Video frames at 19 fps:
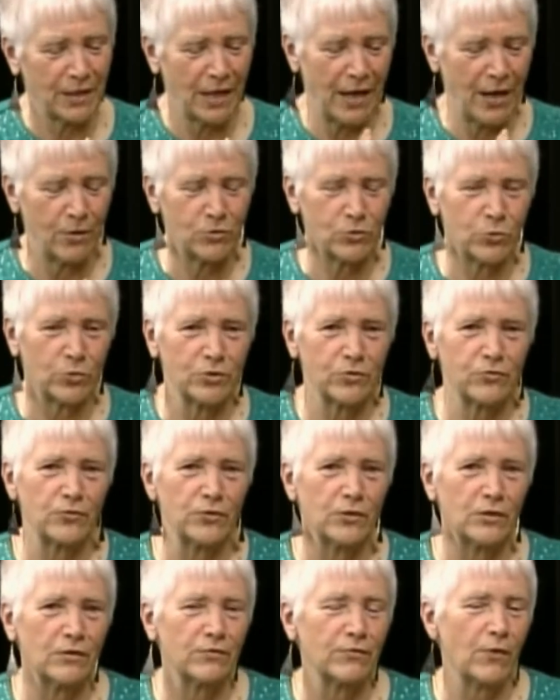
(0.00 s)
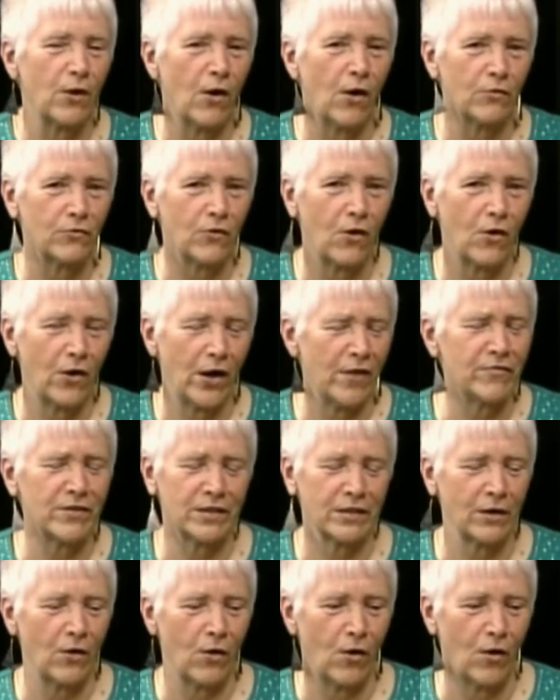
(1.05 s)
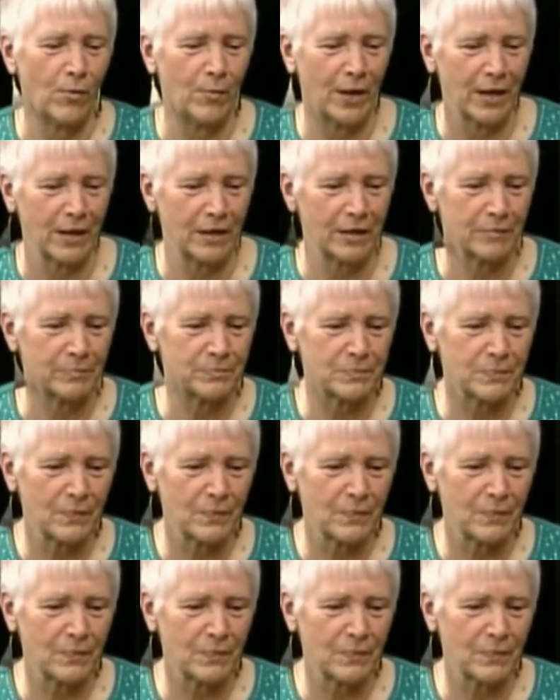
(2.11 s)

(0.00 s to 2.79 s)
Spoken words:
the house was full of everything Hallmark.